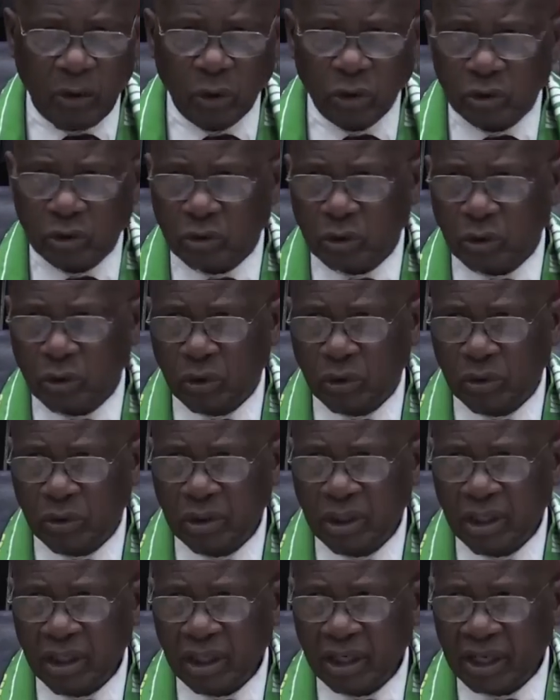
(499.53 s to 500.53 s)

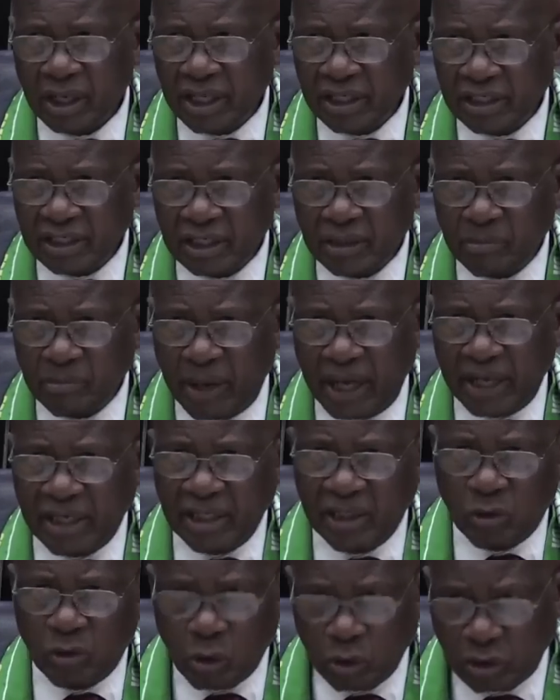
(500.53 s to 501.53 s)
also raising
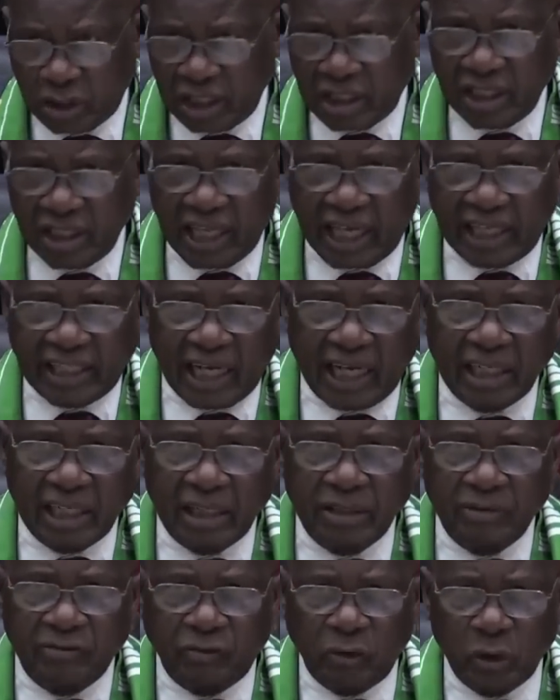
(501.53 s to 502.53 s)
money, included in that
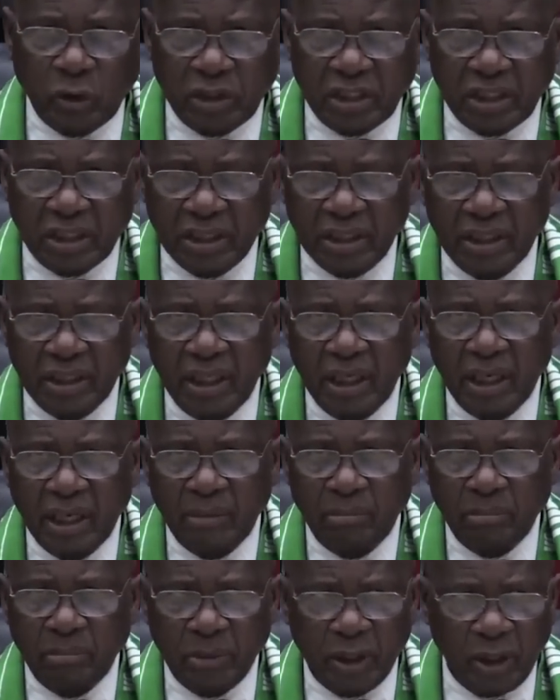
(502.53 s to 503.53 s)
$140
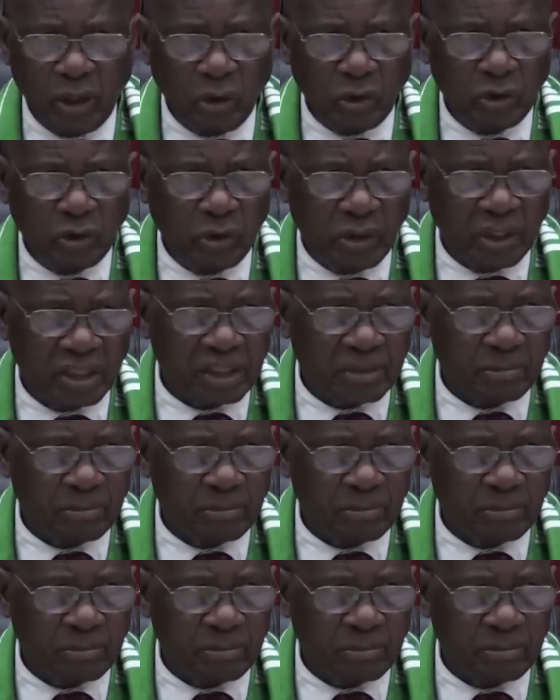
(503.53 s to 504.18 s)
million US